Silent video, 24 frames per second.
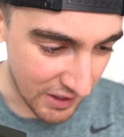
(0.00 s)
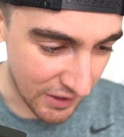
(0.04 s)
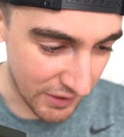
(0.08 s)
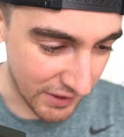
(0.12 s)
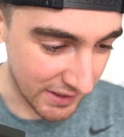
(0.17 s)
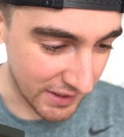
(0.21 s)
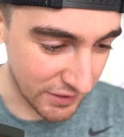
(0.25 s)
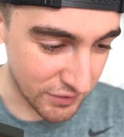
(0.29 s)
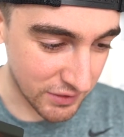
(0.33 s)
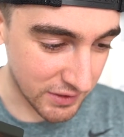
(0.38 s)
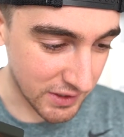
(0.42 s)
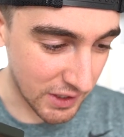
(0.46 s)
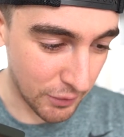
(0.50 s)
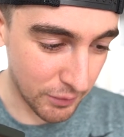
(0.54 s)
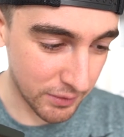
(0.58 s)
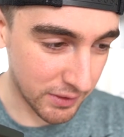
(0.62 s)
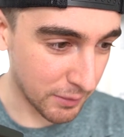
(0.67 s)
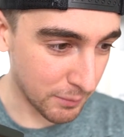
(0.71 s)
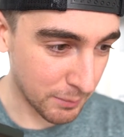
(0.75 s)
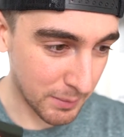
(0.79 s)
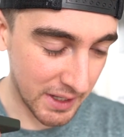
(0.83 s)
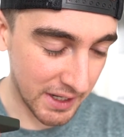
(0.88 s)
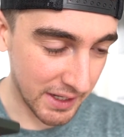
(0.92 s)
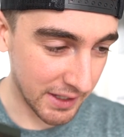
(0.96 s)
Okay, let's just go with
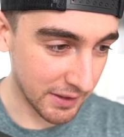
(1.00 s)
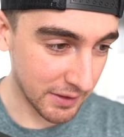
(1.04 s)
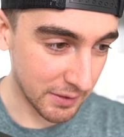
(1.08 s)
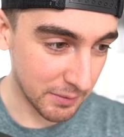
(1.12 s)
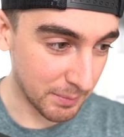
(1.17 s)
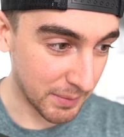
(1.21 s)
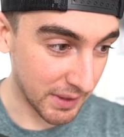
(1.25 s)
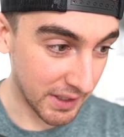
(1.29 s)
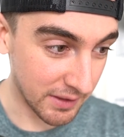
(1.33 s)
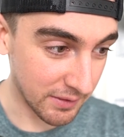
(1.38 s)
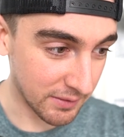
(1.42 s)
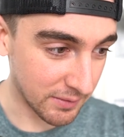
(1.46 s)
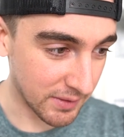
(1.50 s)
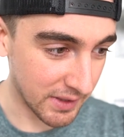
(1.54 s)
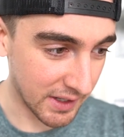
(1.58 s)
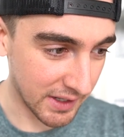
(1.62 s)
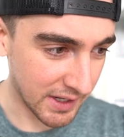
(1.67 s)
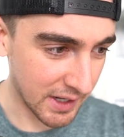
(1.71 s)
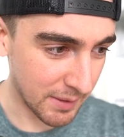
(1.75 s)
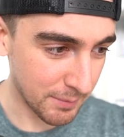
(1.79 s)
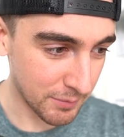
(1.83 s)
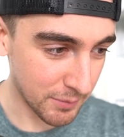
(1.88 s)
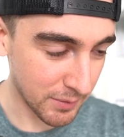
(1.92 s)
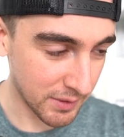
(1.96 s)
the regular base
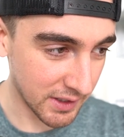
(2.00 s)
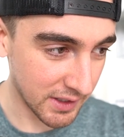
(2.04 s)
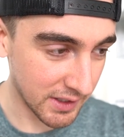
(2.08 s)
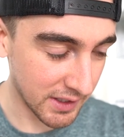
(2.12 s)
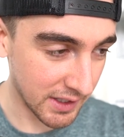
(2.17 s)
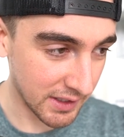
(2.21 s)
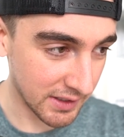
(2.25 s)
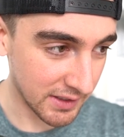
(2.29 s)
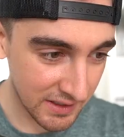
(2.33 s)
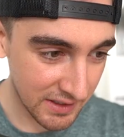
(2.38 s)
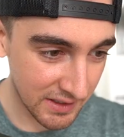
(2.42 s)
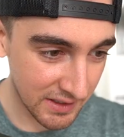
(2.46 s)
that comes with it then.